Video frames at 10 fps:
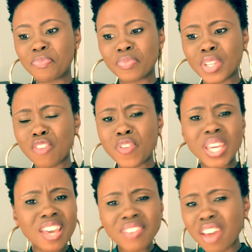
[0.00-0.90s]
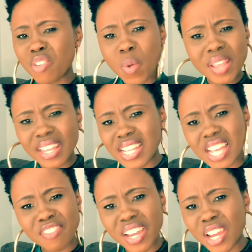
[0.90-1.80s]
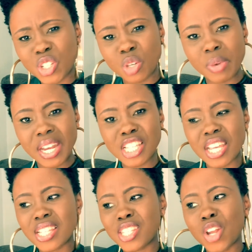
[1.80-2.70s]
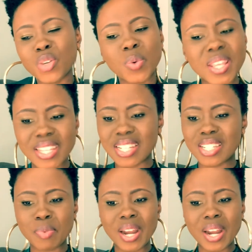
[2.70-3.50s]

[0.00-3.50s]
Forgive everyone that has ever hurt you, man. It's not worth it, bruh.